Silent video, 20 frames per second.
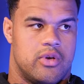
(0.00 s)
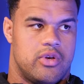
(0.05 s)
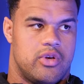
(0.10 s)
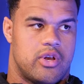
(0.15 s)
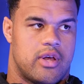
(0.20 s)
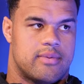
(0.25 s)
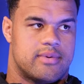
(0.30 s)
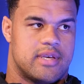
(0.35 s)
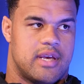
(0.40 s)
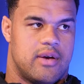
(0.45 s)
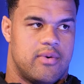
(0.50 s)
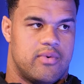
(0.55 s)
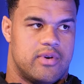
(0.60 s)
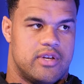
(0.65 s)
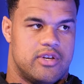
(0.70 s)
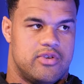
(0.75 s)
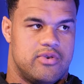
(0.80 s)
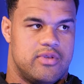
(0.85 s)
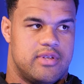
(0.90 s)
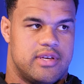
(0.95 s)
you know what I'm saying,
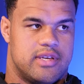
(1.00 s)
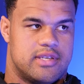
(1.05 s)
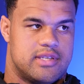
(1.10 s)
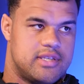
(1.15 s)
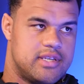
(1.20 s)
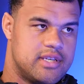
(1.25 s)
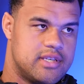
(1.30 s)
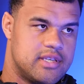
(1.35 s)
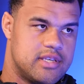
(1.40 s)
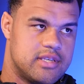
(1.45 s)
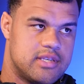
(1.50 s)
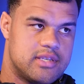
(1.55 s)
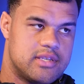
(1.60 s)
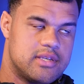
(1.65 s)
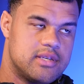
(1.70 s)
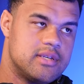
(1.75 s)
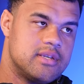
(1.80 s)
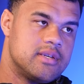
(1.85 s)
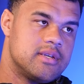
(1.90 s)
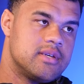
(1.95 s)
want to do this, this is
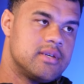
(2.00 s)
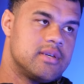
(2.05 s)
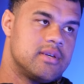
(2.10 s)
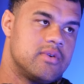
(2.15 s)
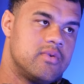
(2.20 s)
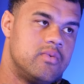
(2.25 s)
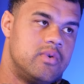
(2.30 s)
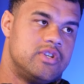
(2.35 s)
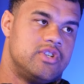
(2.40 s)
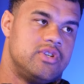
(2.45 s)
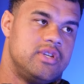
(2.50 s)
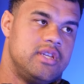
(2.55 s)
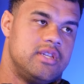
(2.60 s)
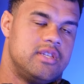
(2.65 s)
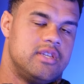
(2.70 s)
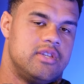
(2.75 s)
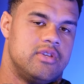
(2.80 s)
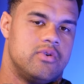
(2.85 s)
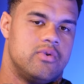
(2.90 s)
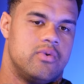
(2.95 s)
what you need
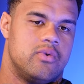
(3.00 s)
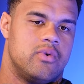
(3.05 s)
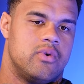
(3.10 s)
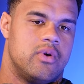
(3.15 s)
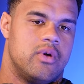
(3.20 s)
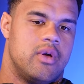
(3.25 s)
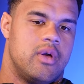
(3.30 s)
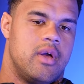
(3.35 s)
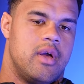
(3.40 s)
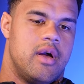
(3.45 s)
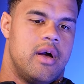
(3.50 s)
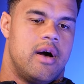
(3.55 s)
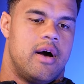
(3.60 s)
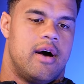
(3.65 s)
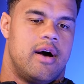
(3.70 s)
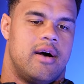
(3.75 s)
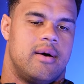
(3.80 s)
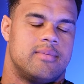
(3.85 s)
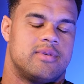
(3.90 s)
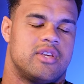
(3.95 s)
to do.
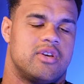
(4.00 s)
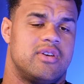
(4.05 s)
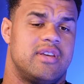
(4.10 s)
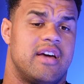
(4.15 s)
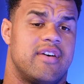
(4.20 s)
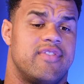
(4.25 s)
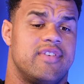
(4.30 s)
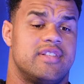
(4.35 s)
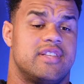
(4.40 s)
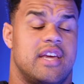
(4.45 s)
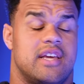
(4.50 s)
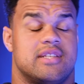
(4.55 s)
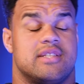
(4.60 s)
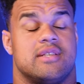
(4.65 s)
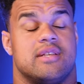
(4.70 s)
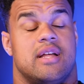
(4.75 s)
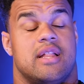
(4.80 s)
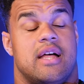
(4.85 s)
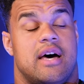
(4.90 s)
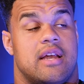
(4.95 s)
So it definitely takes
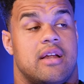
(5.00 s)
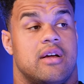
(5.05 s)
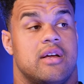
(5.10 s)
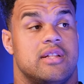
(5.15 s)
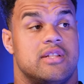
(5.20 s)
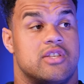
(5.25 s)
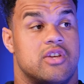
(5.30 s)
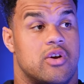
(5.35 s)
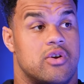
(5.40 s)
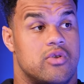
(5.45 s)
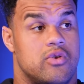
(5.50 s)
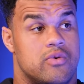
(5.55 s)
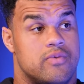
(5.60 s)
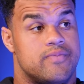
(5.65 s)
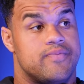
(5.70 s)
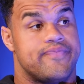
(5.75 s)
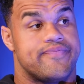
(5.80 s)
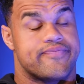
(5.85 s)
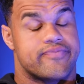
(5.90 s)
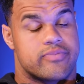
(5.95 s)
a lot of
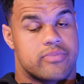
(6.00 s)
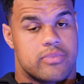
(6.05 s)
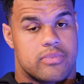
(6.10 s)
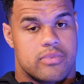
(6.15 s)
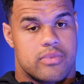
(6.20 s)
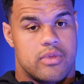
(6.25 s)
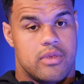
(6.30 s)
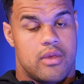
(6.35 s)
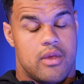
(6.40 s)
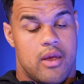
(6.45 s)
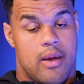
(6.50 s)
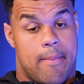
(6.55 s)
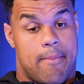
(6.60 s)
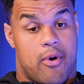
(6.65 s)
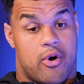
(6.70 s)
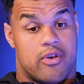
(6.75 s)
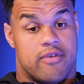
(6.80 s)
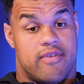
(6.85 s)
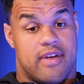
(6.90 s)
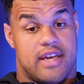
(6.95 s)
internal
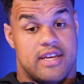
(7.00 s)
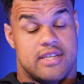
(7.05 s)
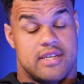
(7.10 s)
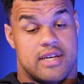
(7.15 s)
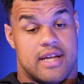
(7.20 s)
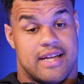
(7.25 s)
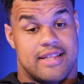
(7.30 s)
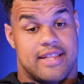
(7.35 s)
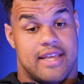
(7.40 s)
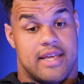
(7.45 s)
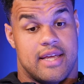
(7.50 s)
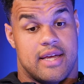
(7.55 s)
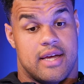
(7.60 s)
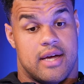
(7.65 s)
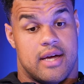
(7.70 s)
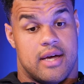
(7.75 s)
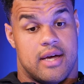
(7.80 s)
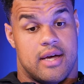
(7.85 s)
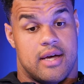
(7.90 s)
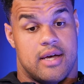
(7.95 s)
motivation. I think
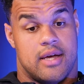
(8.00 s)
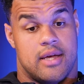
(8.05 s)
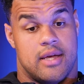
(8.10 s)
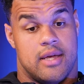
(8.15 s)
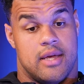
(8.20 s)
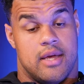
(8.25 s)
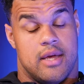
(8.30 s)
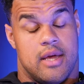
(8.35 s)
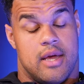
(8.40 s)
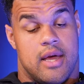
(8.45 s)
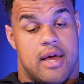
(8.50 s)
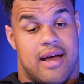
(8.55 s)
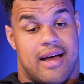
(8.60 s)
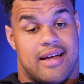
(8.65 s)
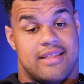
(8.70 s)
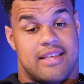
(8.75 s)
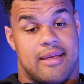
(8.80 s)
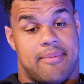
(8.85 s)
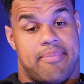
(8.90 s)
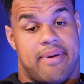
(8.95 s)

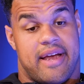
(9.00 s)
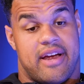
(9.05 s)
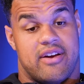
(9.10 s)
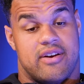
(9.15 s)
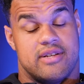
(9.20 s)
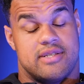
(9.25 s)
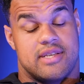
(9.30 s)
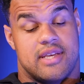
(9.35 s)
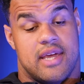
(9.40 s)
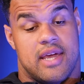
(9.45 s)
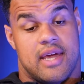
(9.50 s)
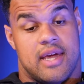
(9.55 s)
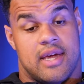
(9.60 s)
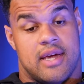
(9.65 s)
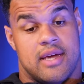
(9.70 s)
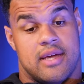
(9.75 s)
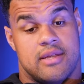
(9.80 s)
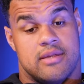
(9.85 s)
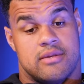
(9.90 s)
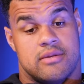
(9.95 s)
parents
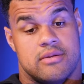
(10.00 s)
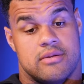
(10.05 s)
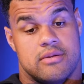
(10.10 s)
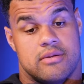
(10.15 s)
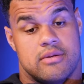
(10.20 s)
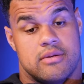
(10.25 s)
can